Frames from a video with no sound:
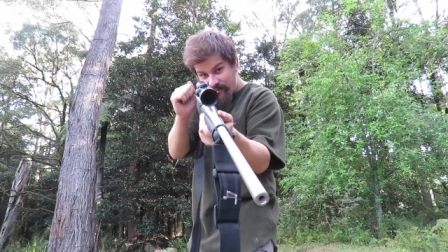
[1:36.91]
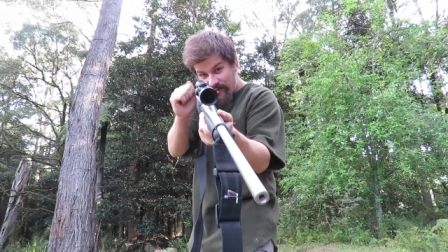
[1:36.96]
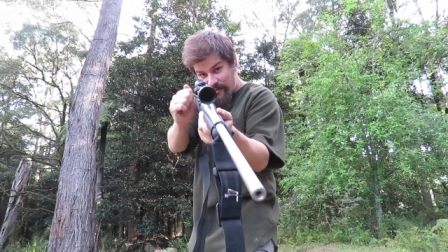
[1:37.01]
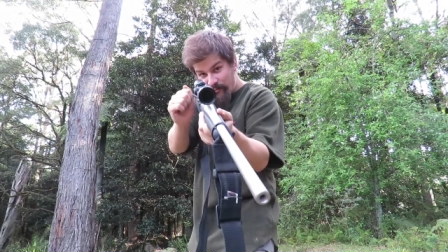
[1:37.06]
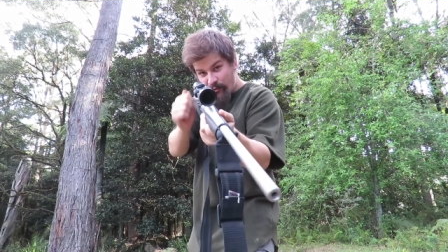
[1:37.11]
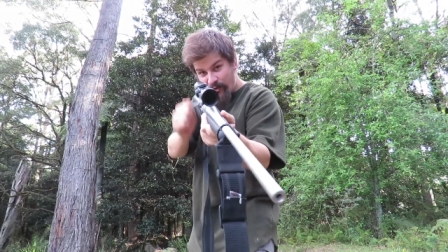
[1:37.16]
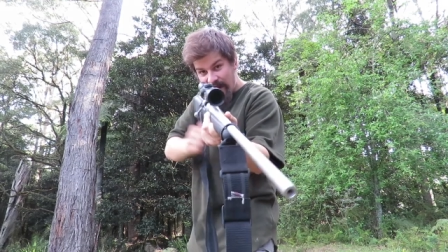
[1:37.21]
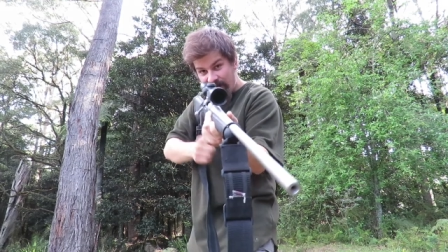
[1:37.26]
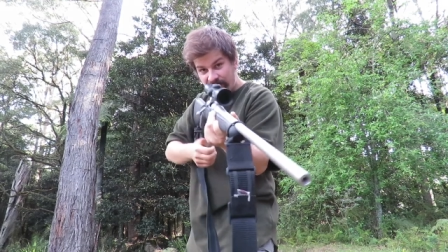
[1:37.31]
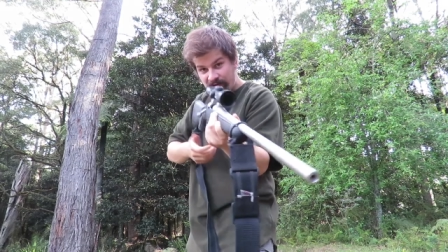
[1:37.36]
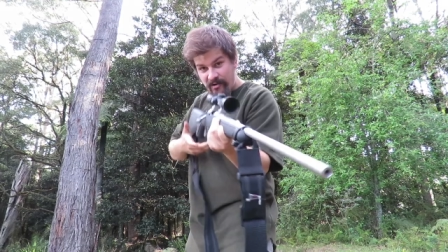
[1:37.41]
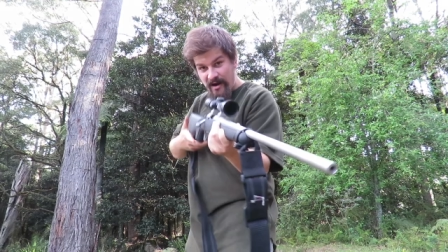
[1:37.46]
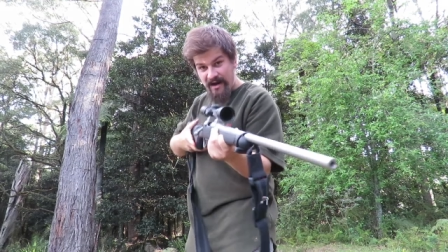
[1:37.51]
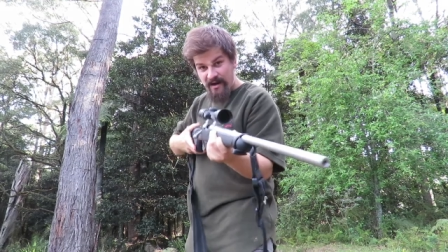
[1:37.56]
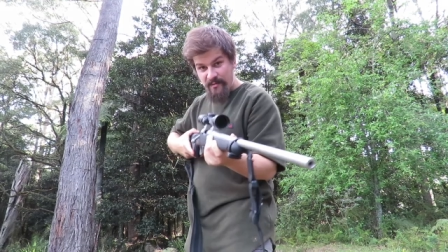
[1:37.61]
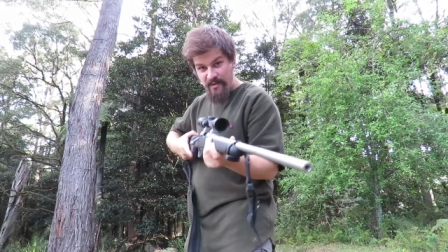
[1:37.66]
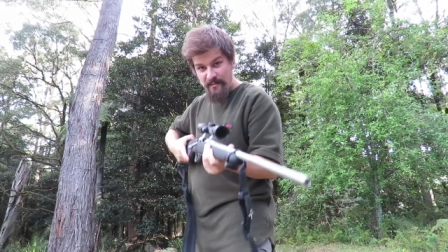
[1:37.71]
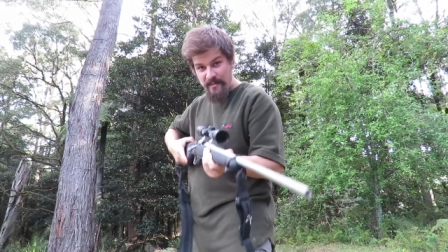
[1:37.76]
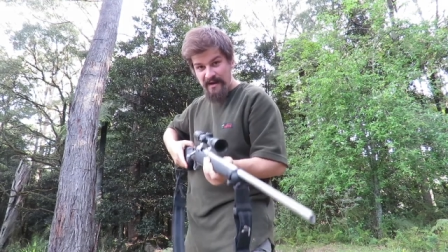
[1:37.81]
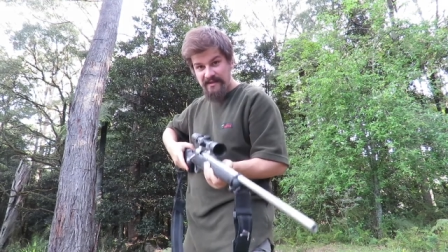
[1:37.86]
people want to have a
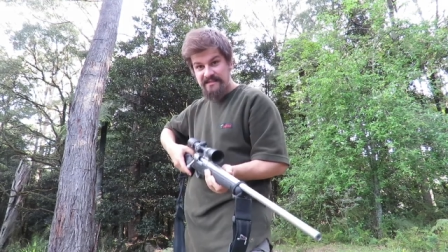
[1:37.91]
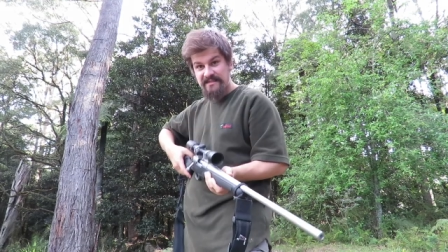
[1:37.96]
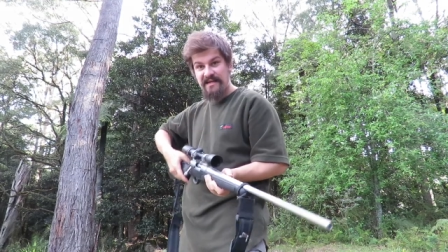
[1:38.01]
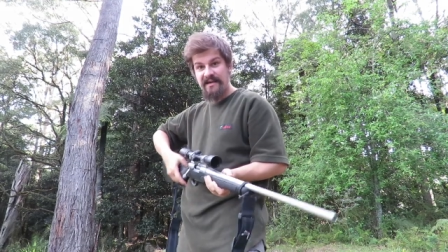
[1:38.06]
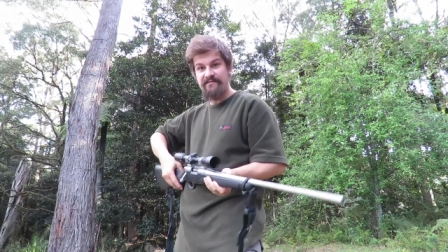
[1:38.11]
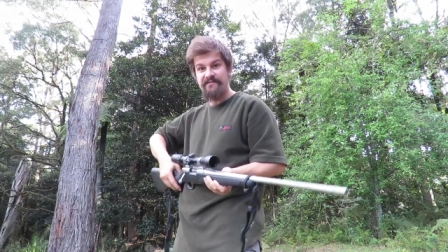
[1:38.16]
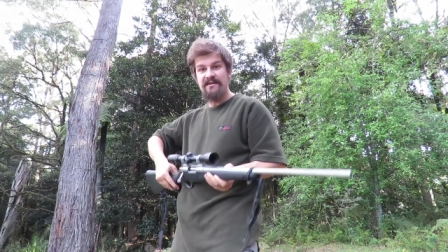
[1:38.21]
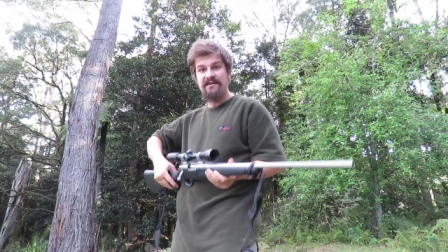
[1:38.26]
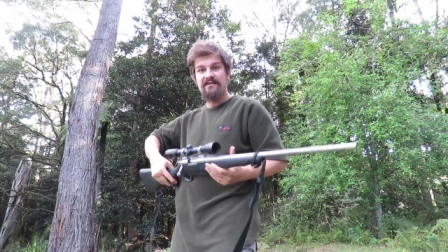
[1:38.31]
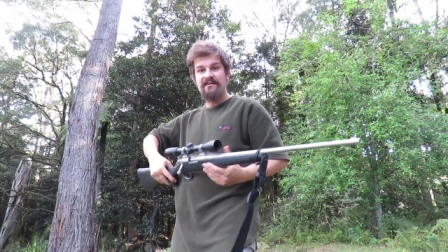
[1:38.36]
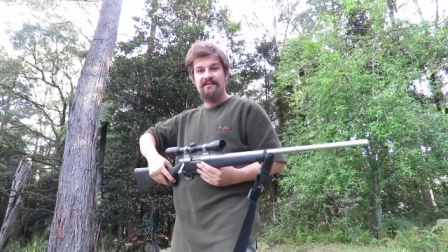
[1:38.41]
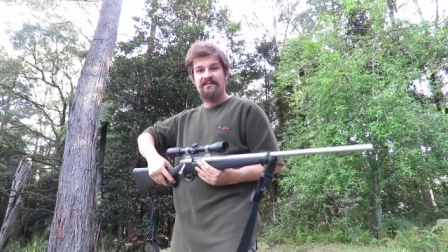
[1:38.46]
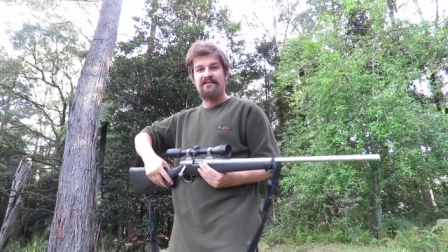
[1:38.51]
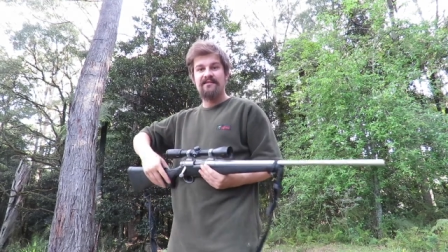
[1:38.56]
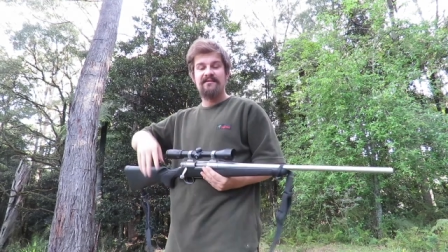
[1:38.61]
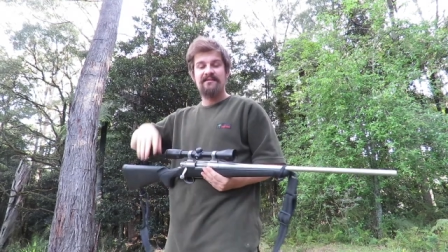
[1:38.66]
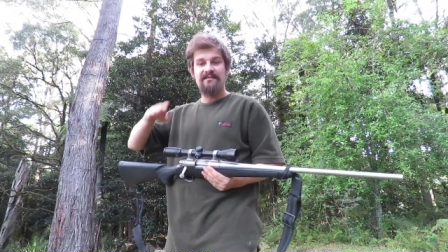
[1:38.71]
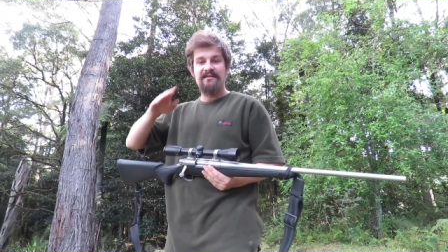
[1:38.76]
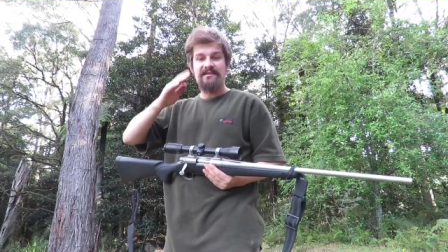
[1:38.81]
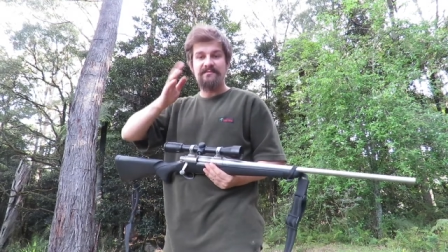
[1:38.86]
crack at me about safety,
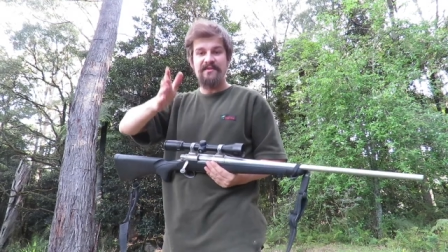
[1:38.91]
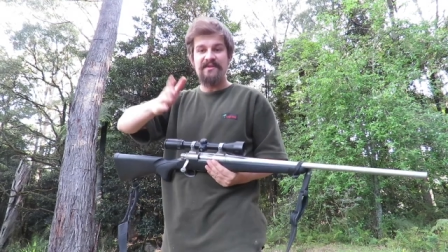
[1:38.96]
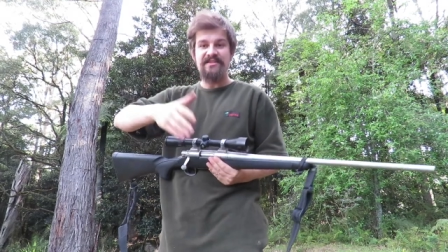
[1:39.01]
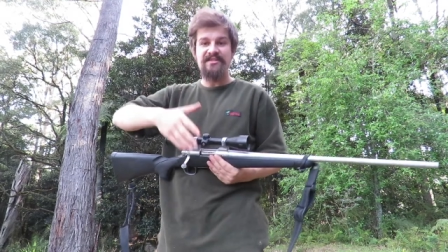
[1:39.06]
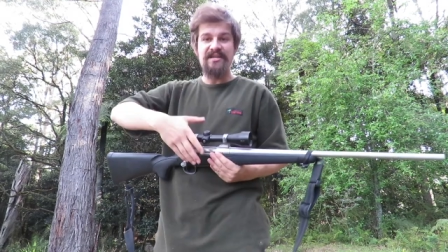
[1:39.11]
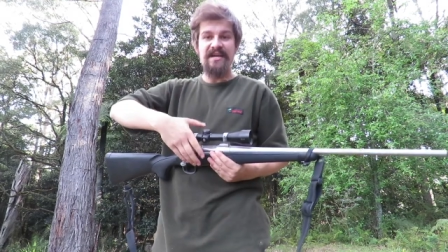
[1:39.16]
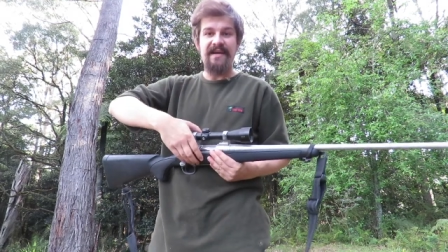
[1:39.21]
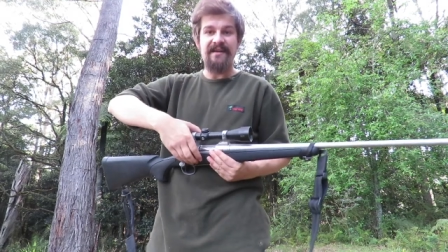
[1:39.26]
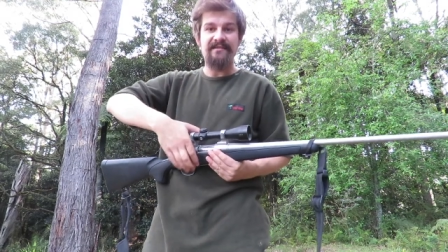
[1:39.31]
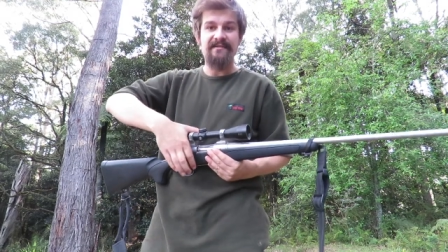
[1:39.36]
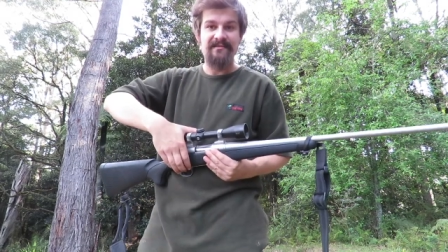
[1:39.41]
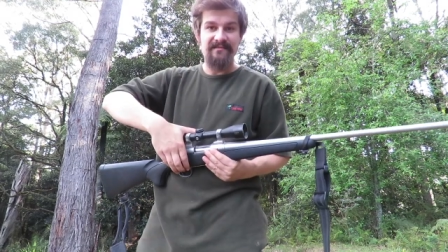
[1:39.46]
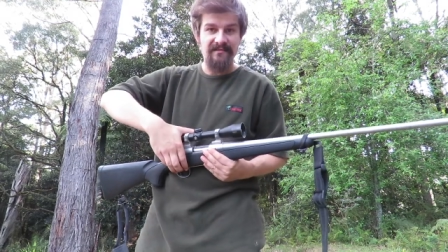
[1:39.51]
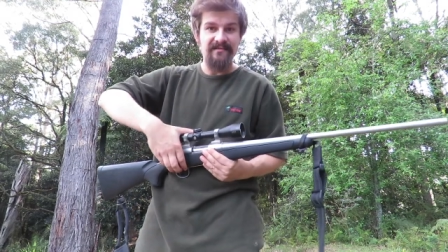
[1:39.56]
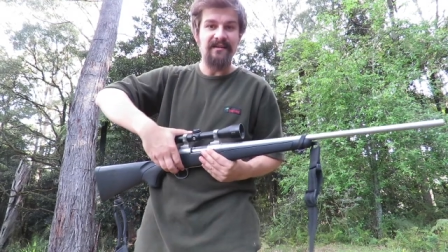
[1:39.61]
it's been checked,